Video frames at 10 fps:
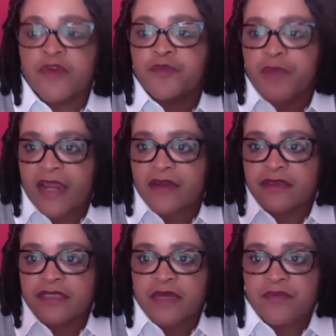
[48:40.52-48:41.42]

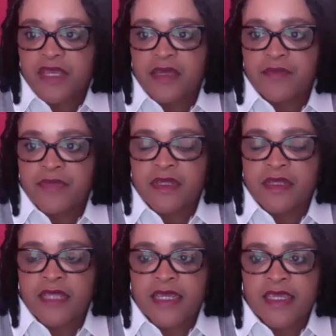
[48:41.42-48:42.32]
buyers that may be
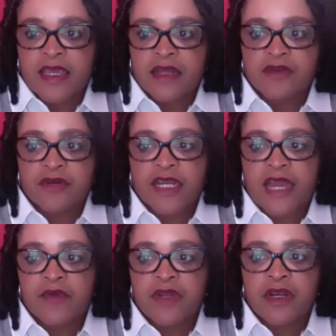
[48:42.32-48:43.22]
in that category. And
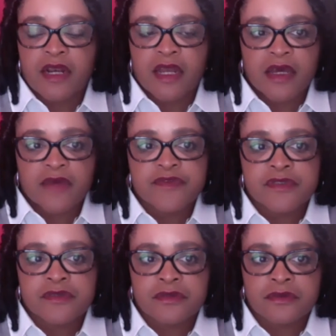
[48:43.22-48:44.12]
I would love
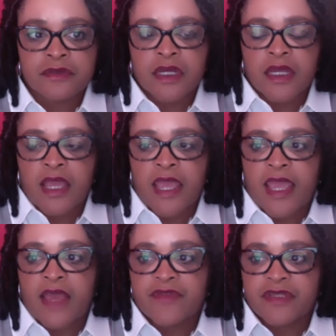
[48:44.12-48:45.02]
to
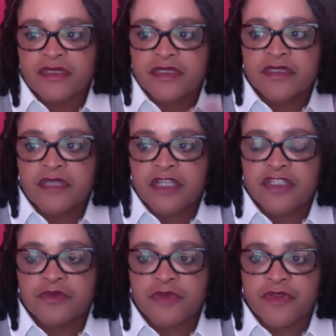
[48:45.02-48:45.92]
have this
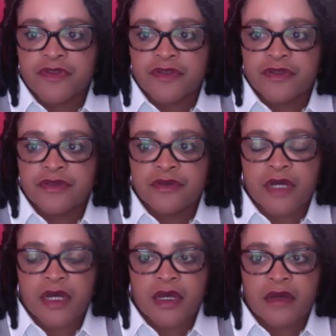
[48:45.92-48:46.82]
discussion with you
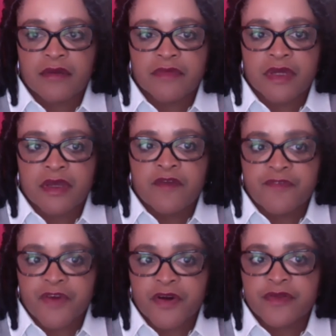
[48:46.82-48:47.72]

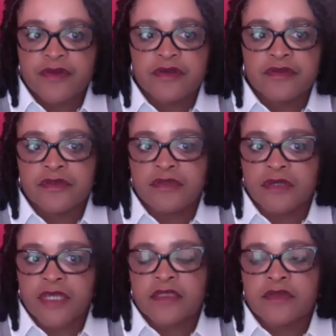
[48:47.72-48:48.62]
further to
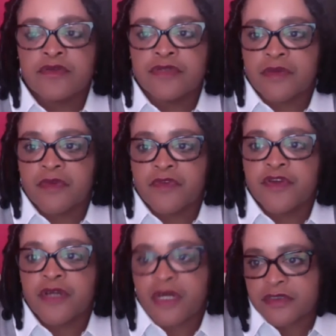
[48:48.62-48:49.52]
look at who some of
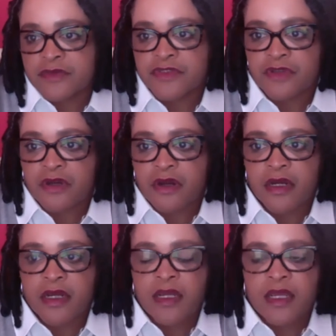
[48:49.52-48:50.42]
your customers
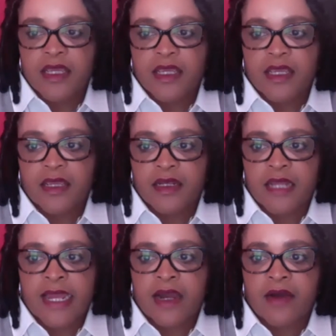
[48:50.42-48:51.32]
are and
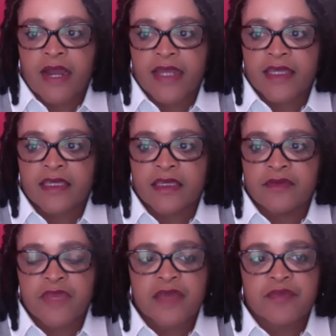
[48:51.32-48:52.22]
how I
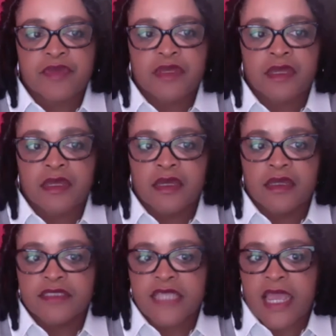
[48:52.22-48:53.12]
can maybe
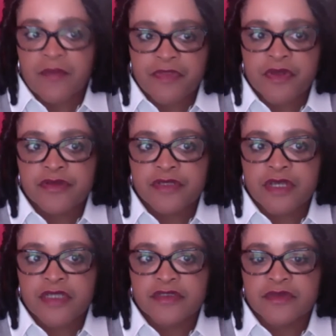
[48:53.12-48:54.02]
tap those
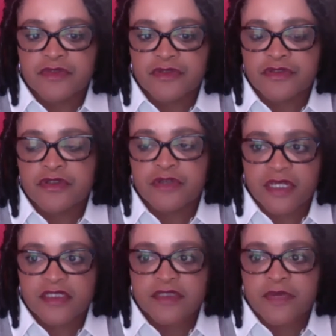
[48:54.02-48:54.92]
customers to look
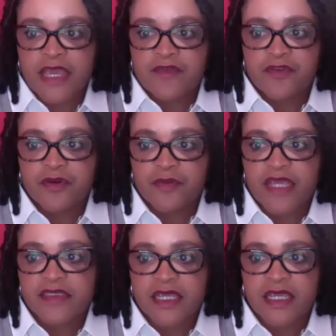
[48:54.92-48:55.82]
at this platform
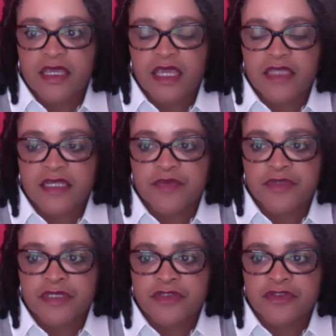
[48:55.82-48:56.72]
as a
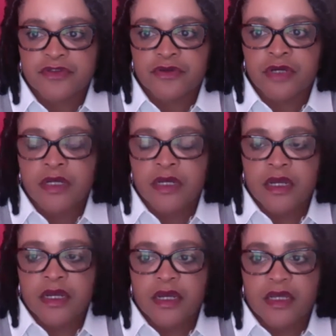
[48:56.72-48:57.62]
potential
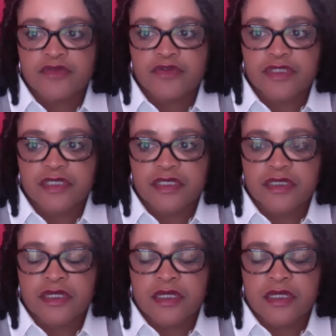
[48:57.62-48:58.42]
sourcing